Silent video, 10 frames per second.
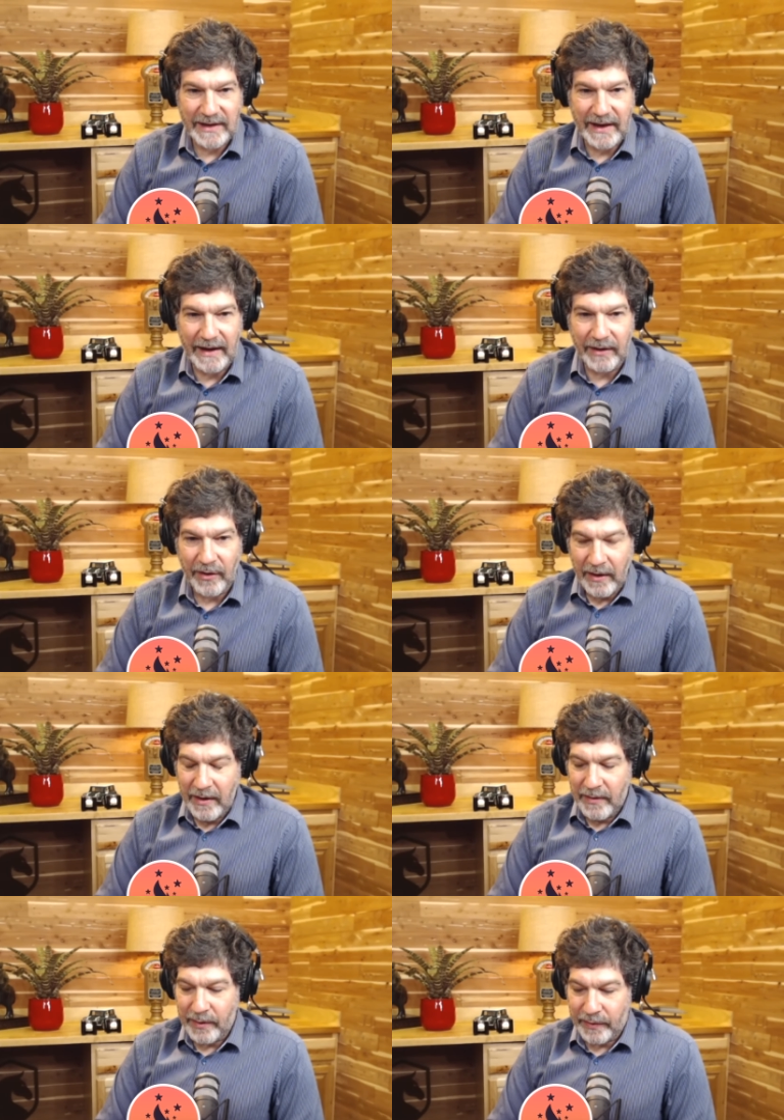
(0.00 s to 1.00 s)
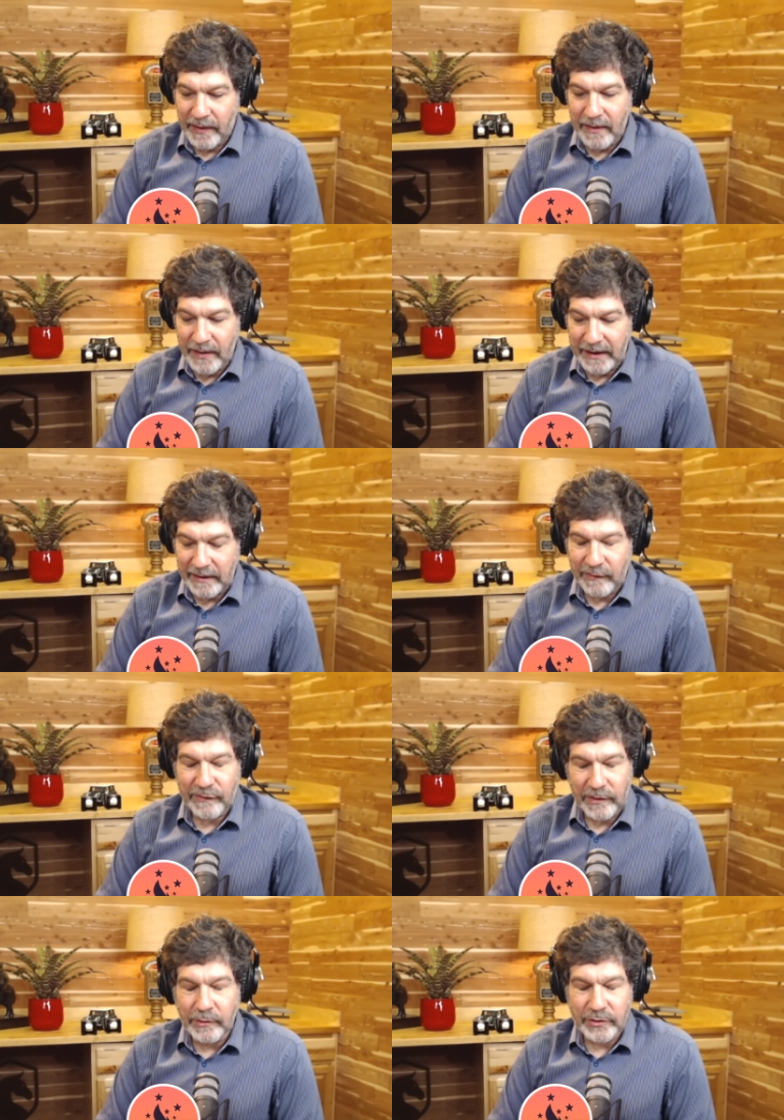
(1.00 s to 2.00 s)
And the thing that is
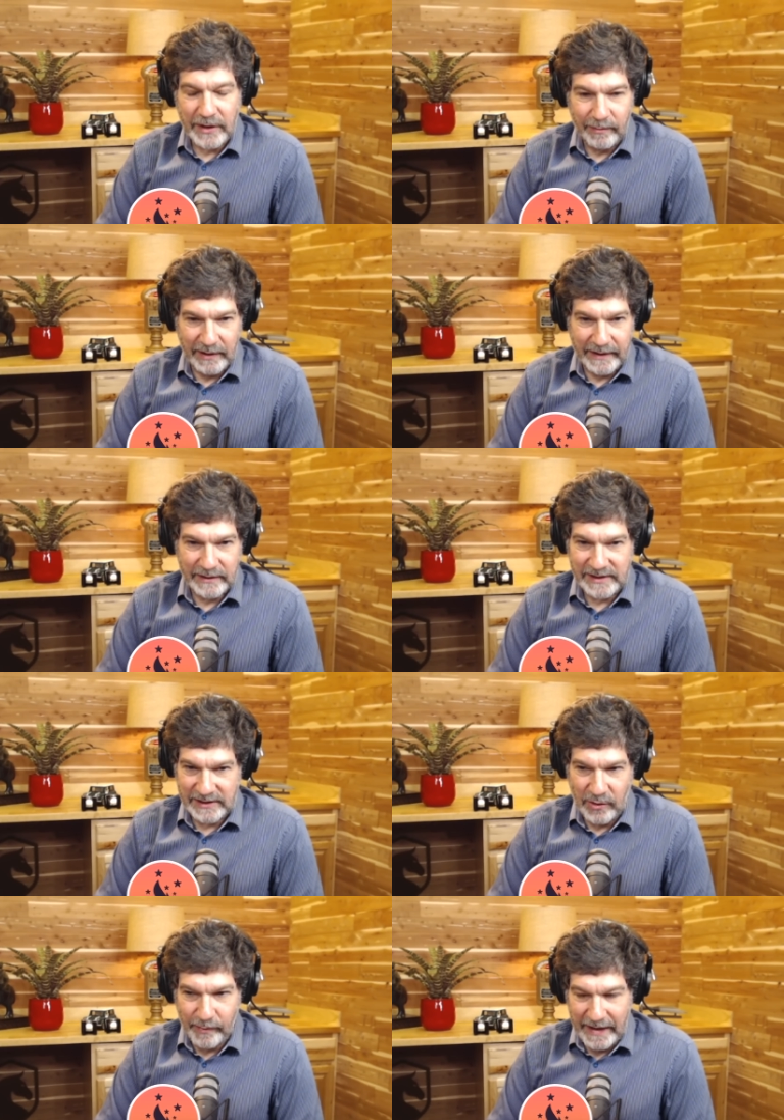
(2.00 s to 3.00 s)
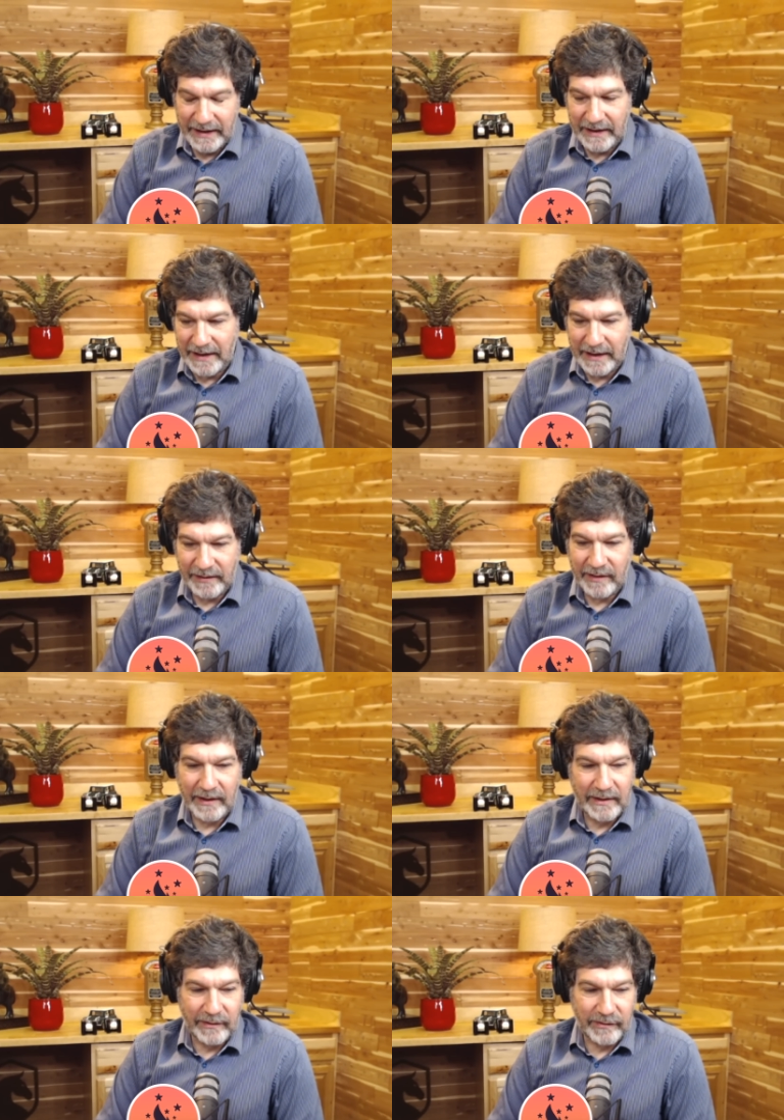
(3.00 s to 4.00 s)
so troubling to so many, and I
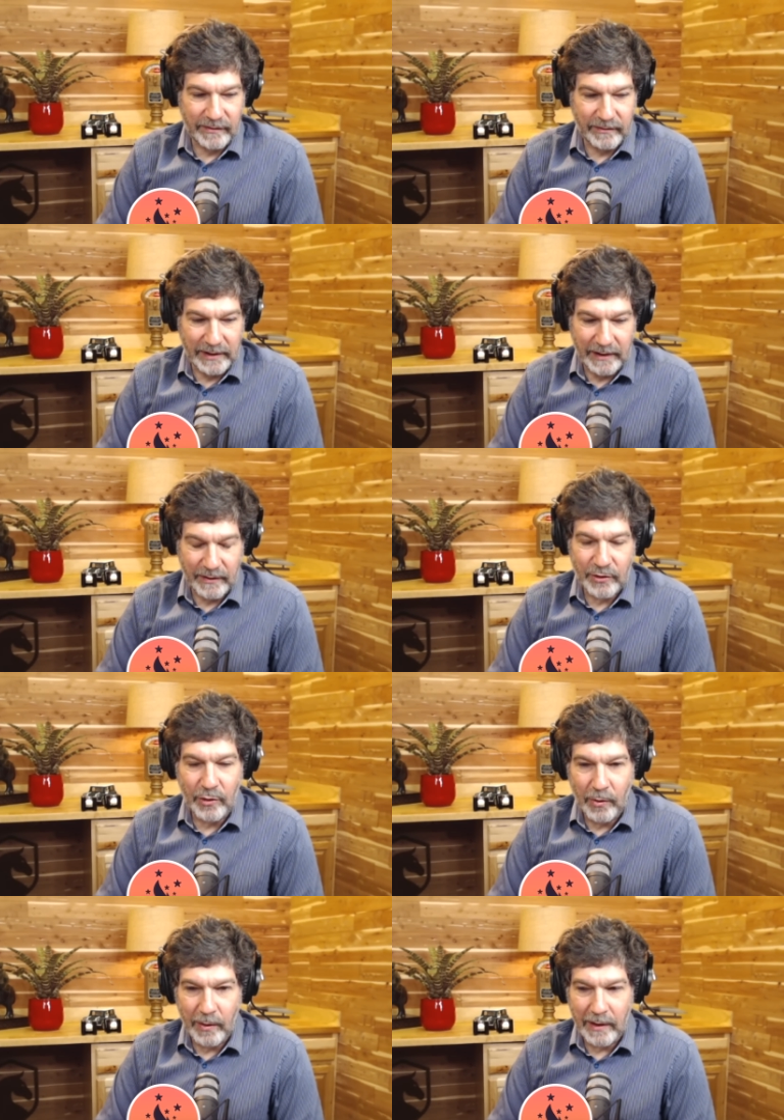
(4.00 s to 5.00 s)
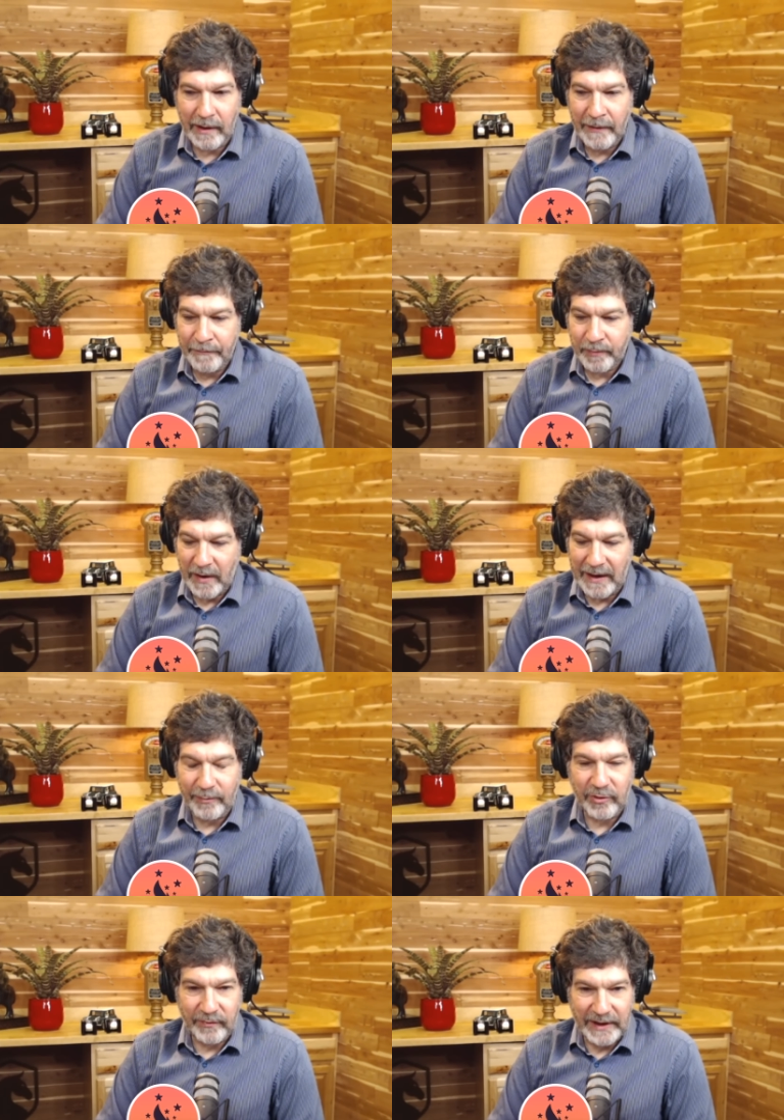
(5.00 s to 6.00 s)
think is really the core
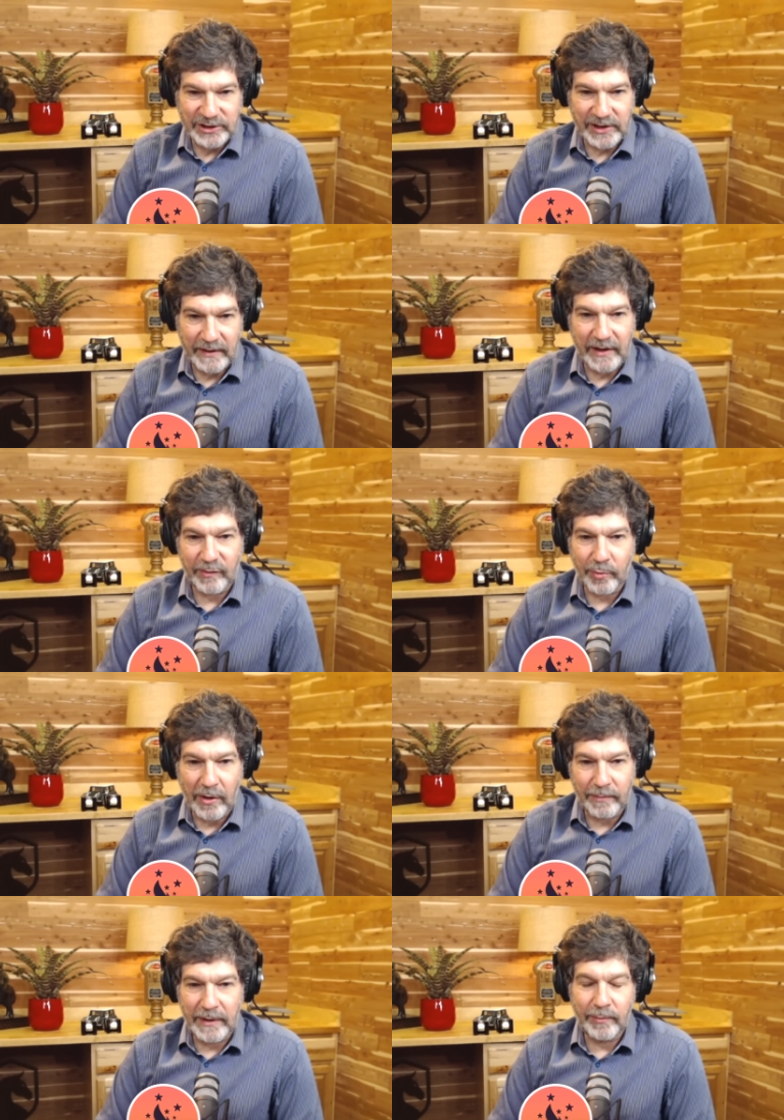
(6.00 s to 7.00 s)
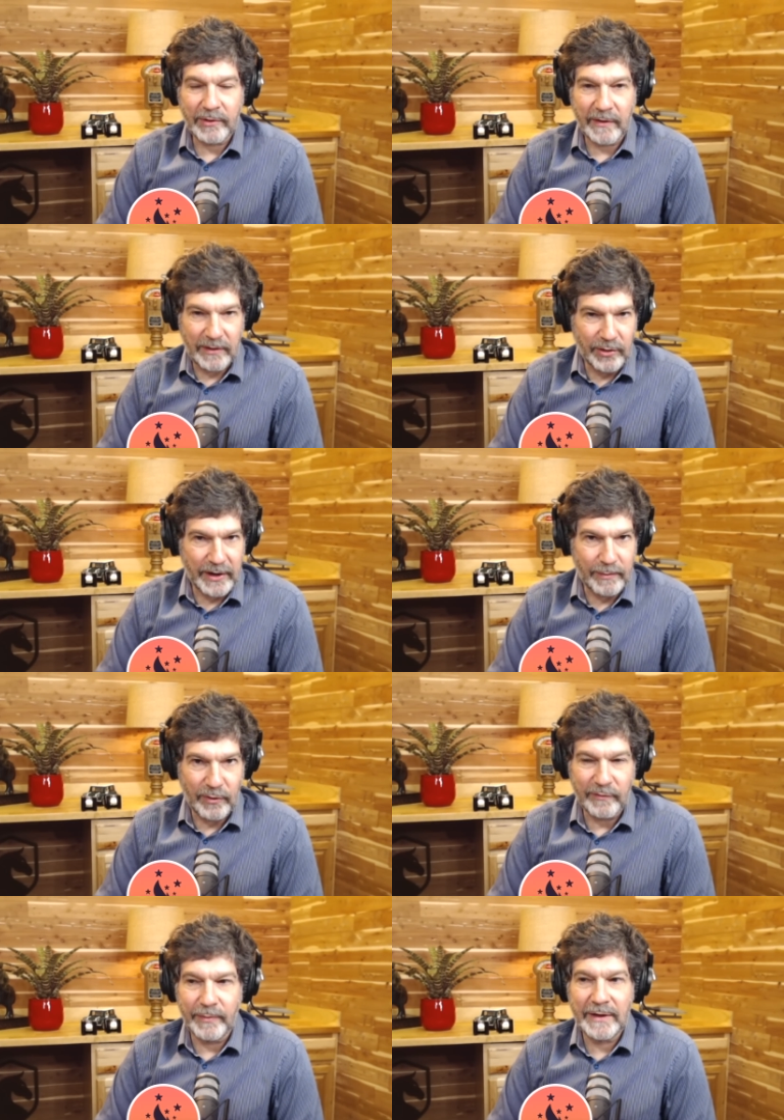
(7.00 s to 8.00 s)
observation that has brought people to the unity
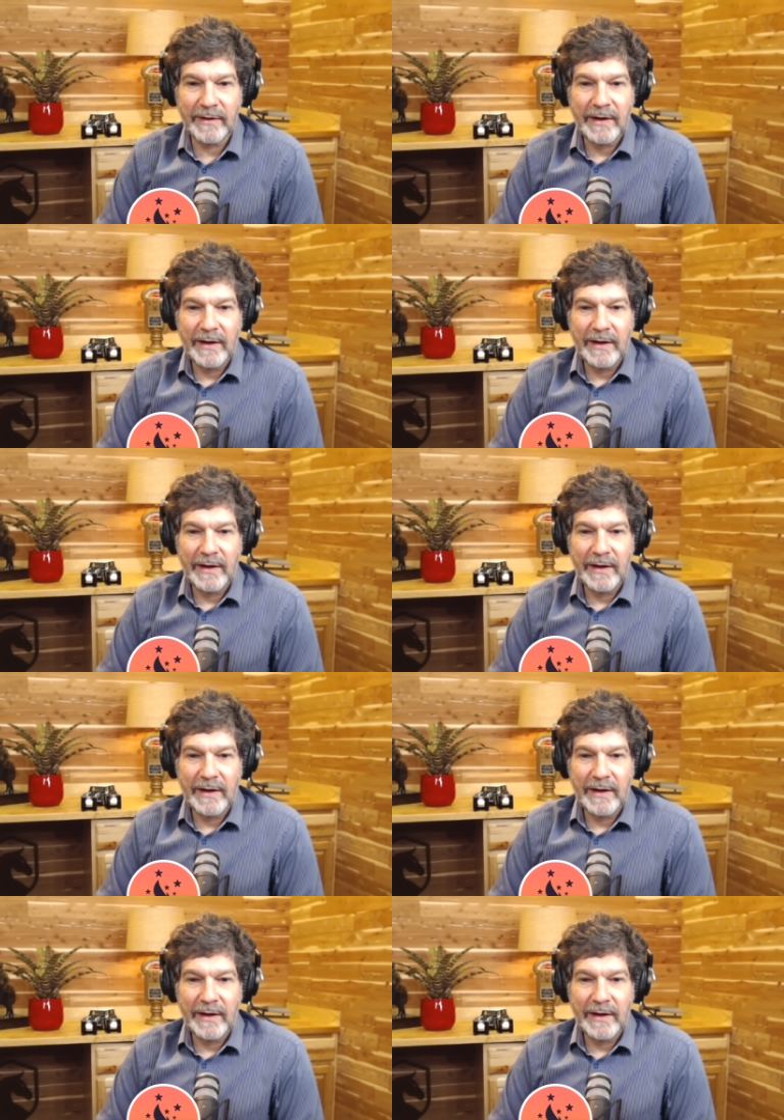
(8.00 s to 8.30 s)
movement,